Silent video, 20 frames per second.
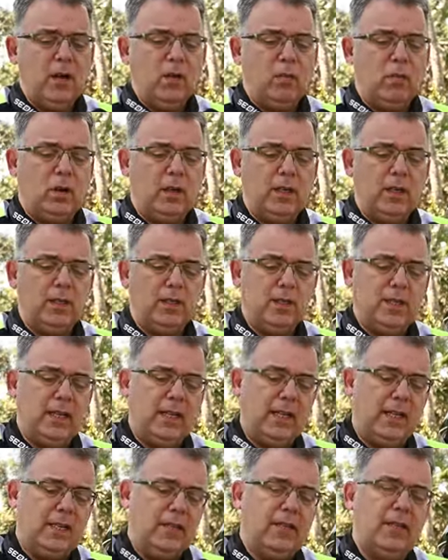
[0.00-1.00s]
was
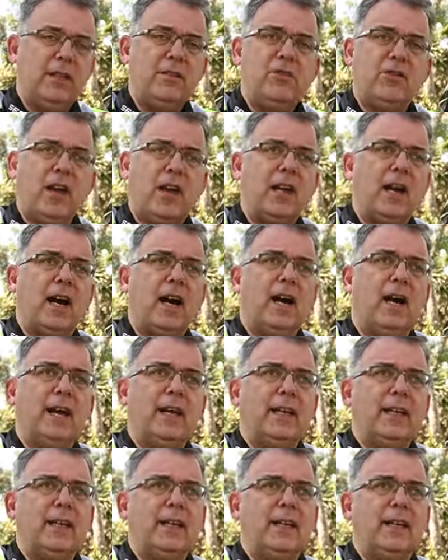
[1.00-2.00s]
the
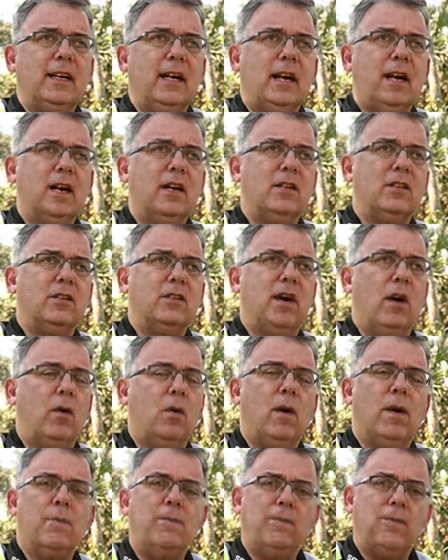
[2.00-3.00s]
DJI uh,
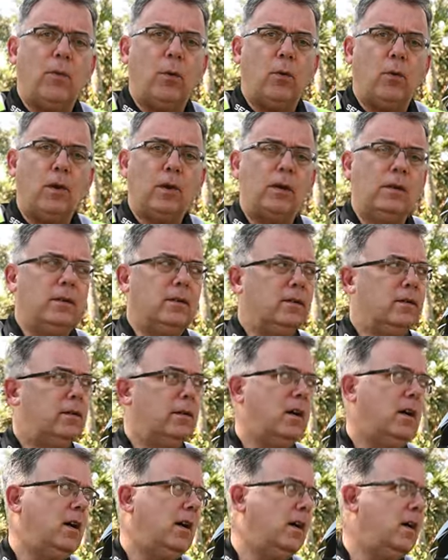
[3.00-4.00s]
OM4,
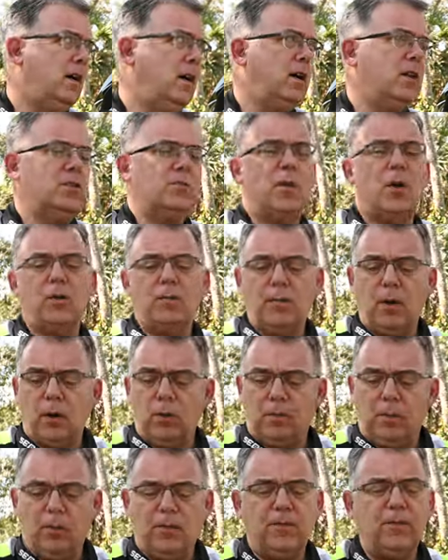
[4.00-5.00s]
Osmo
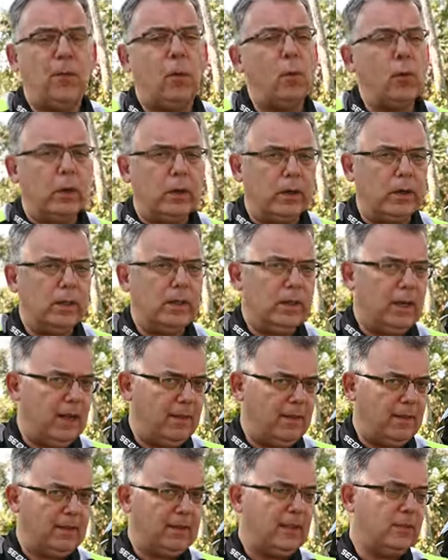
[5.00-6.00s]
Mobile 4. I
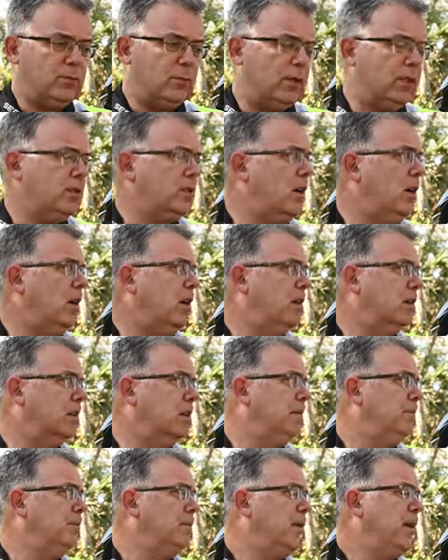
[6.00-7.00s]
think that's what it's called.
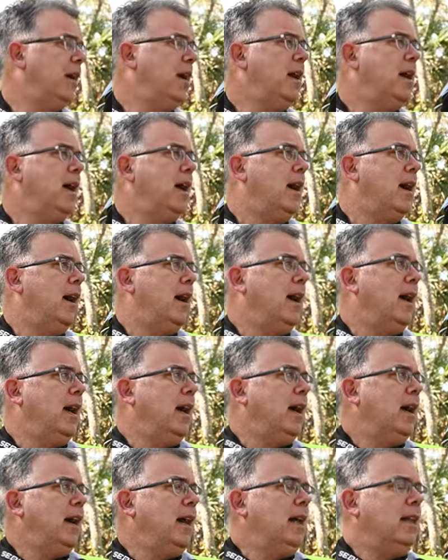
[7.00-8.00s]

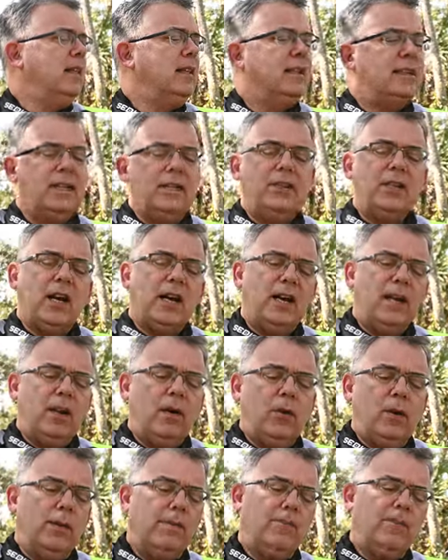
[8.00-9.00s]
The DJI
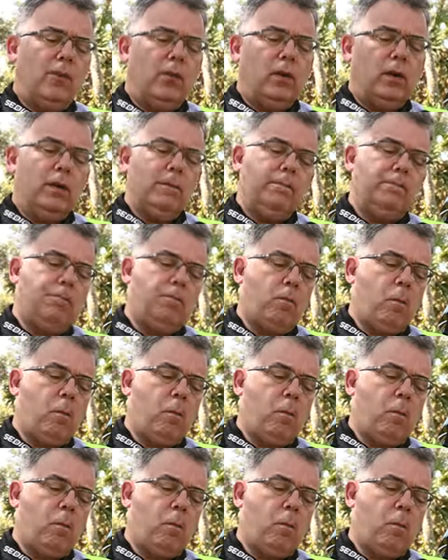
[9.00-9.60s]
OM4.